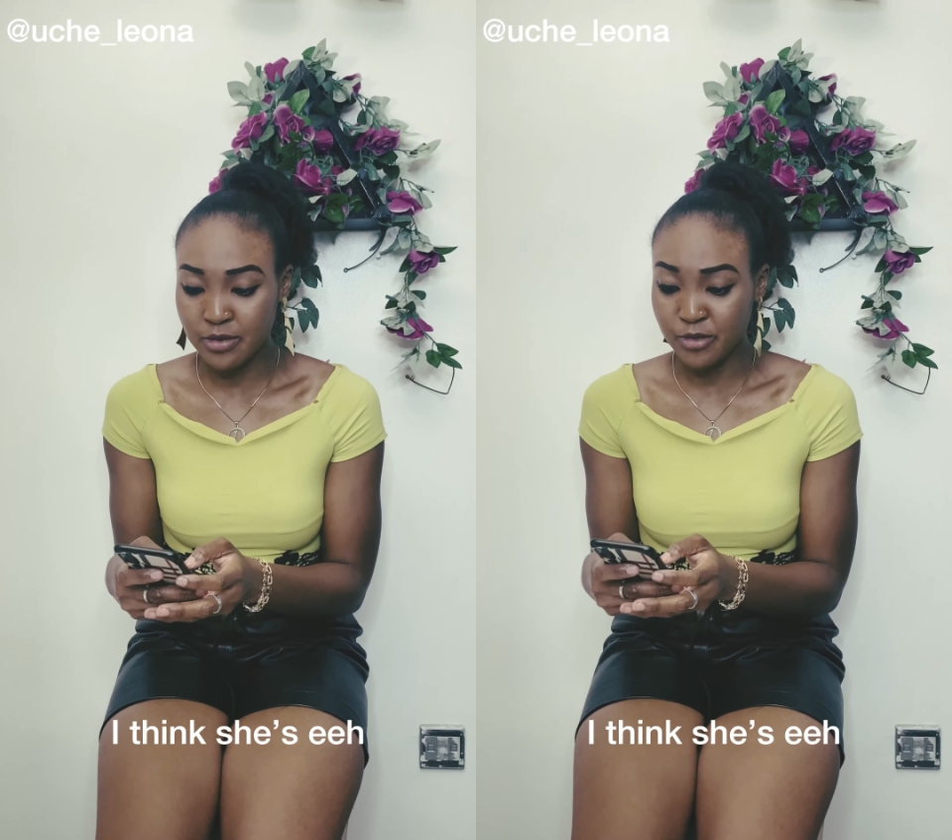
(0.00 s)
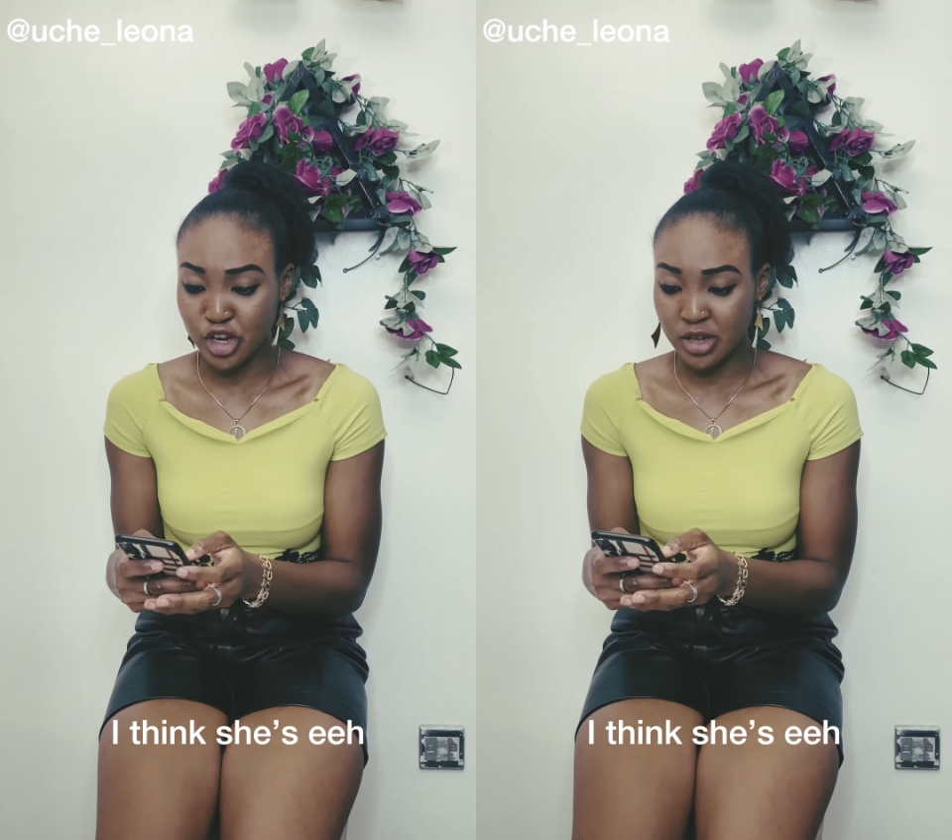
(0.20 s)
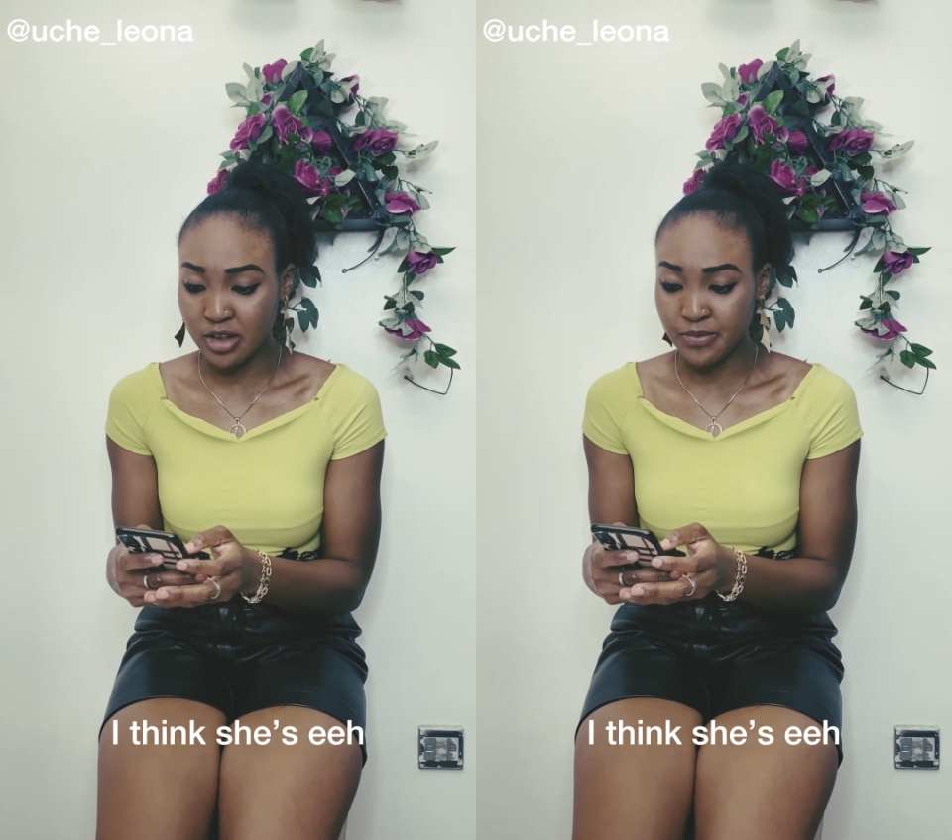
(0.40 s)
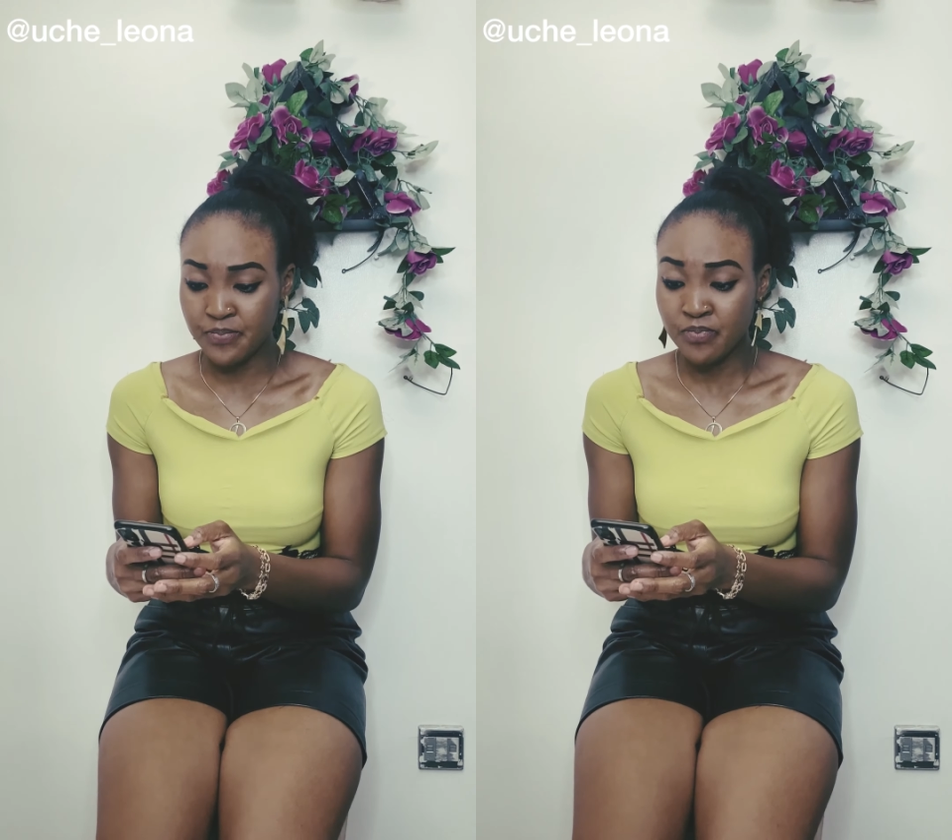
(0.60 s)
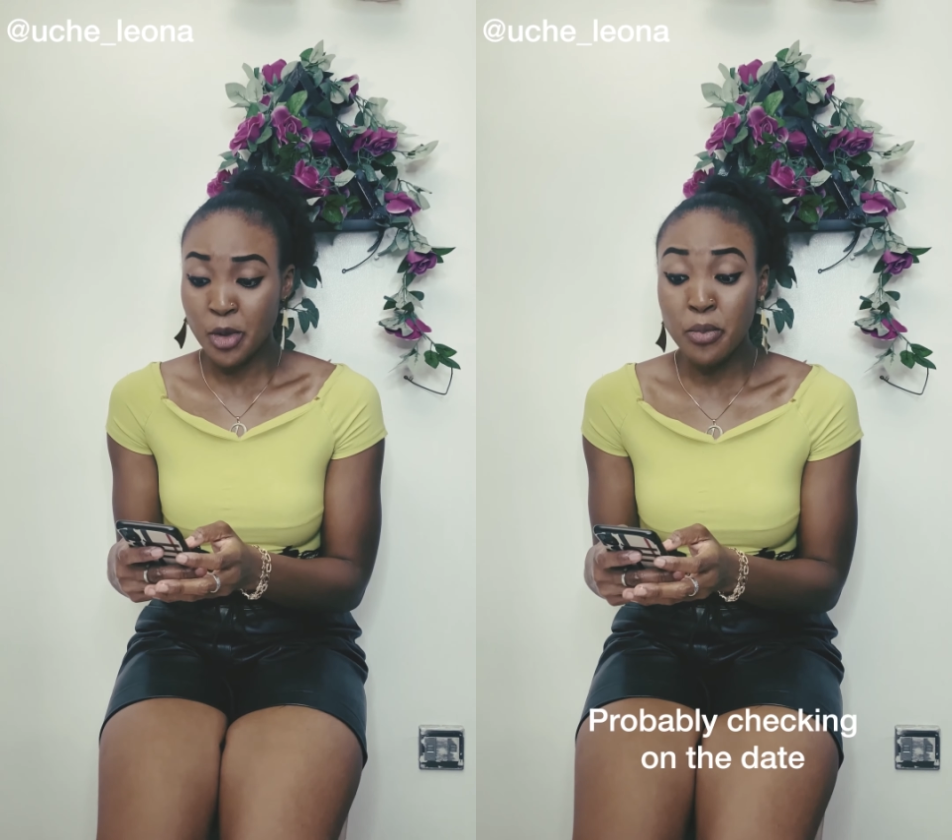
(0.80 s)
think she's uh,
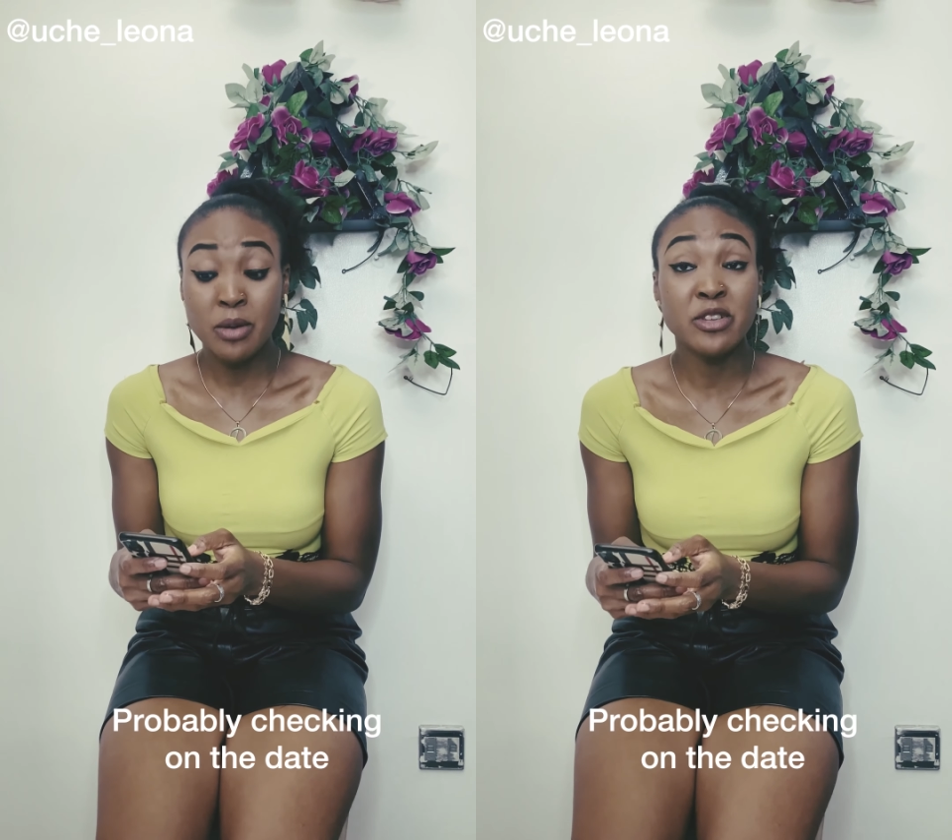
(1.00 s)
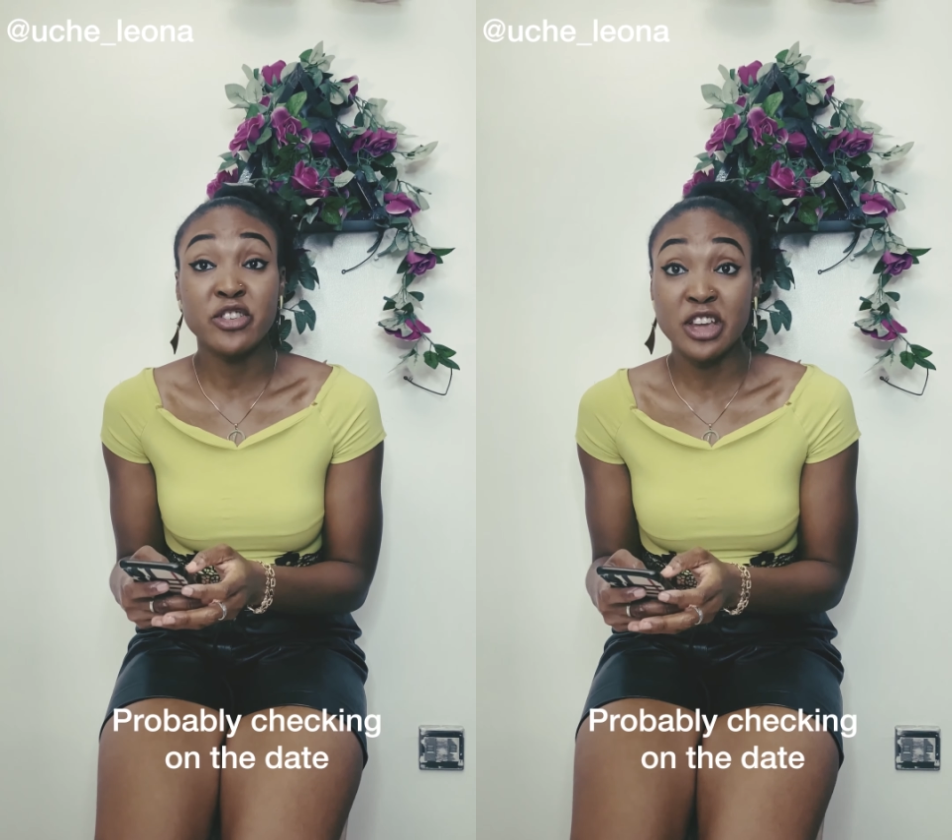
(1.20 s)
probably